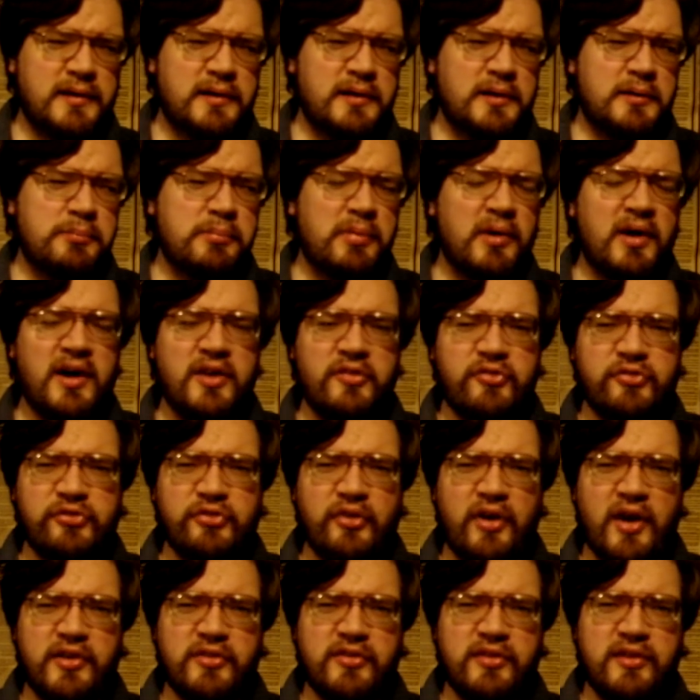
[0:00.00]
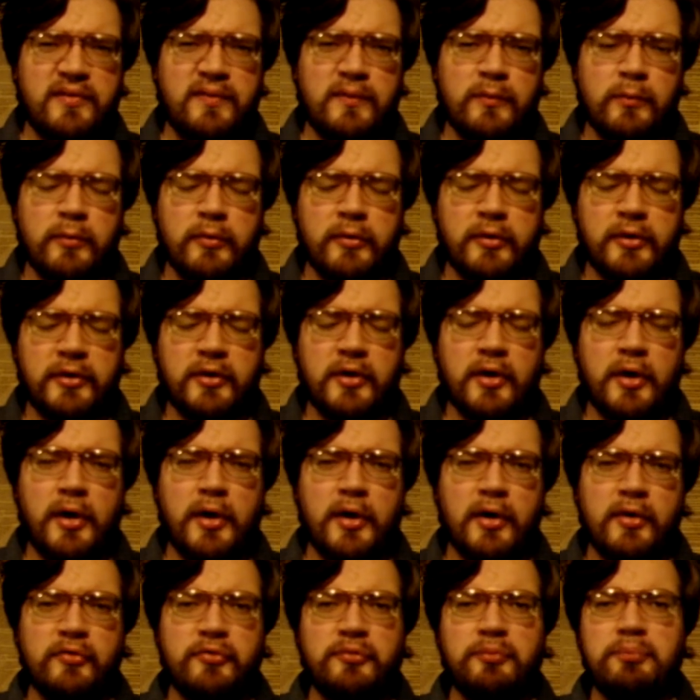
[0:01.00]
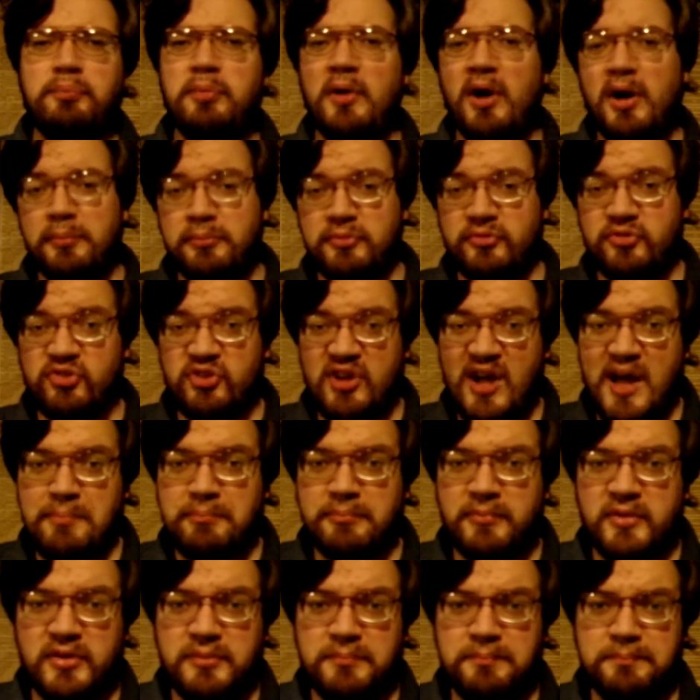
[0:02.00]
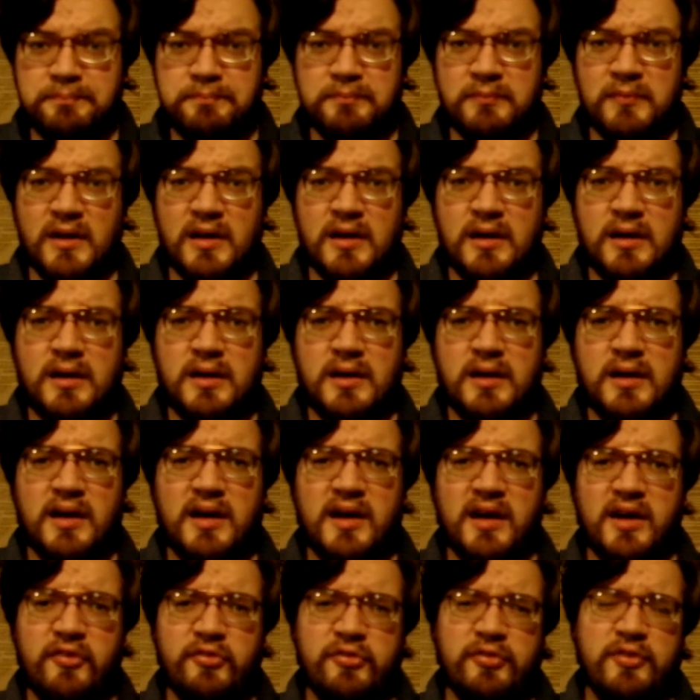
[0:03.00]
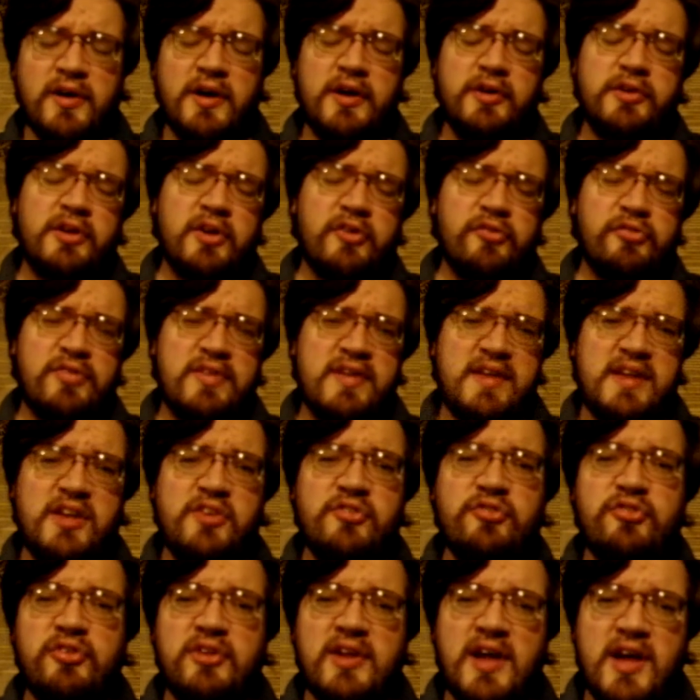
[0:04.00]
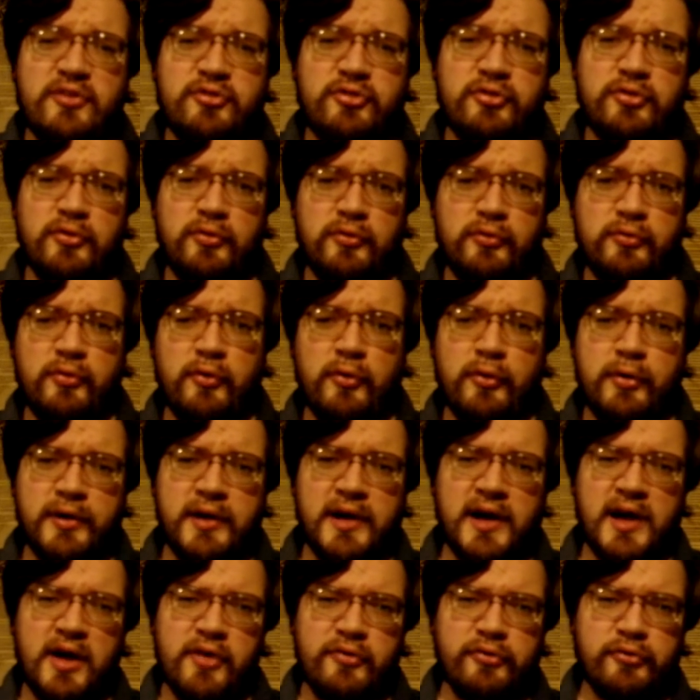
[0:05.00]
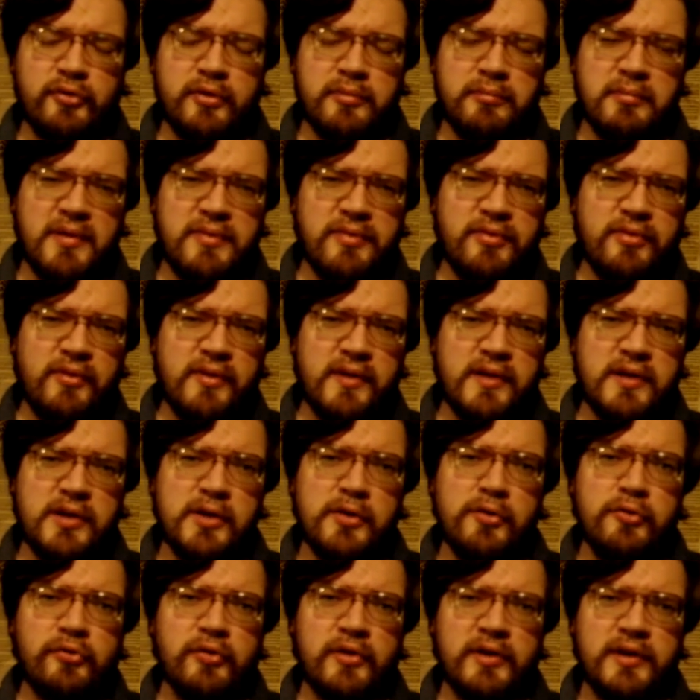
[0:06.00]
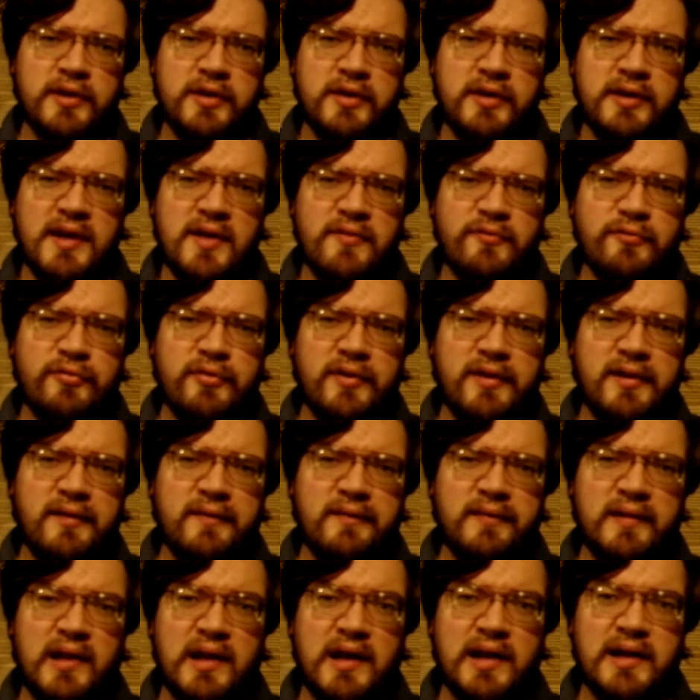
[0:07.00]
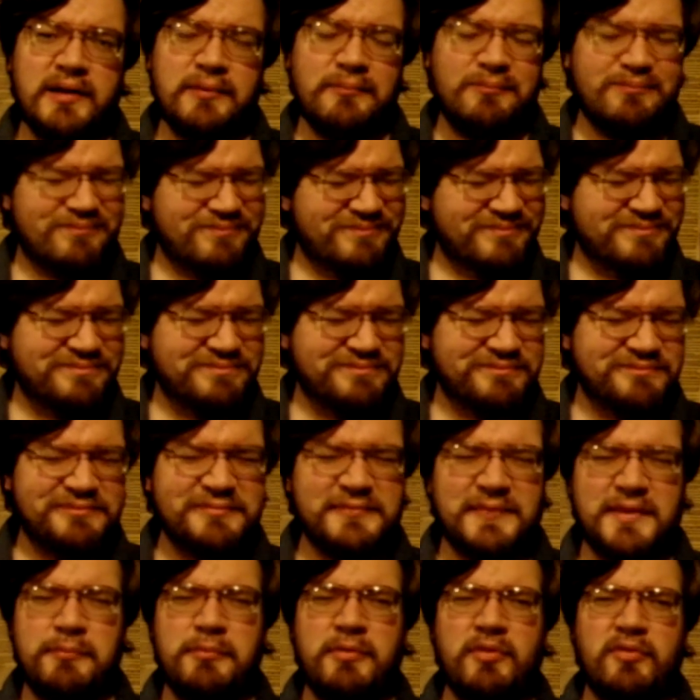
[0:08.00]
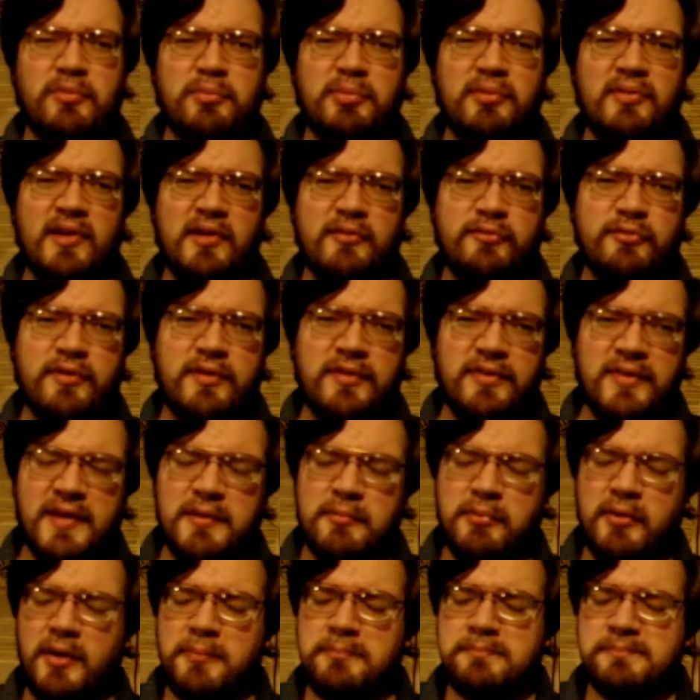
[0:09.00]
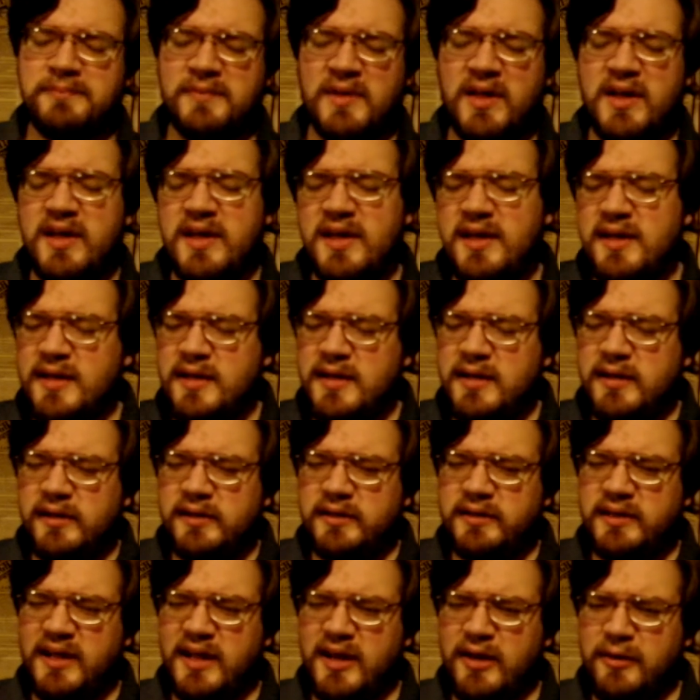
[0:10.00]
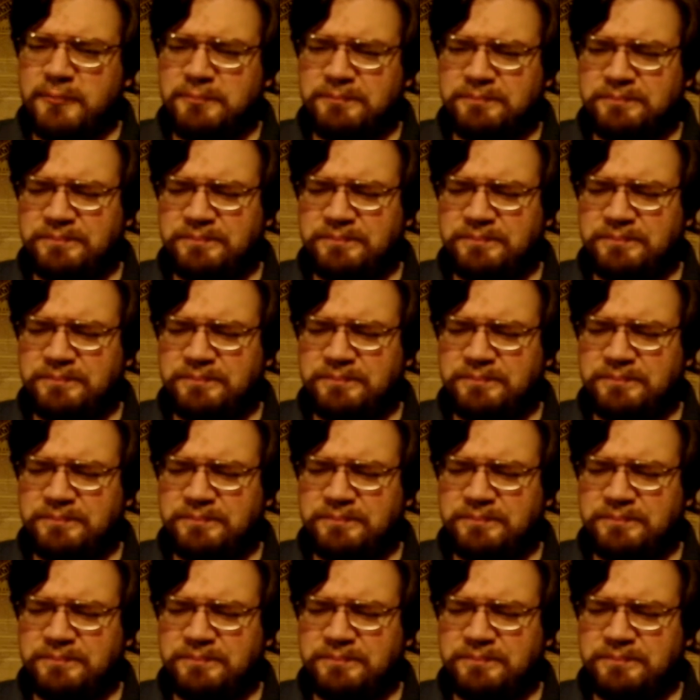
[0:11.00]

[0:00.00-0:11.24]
by citing the work of Bob Chapman. He's the guy who does the International Forecaster, a monthly newsletter you can get free online. Bit of a plug for you there, Bob. Now,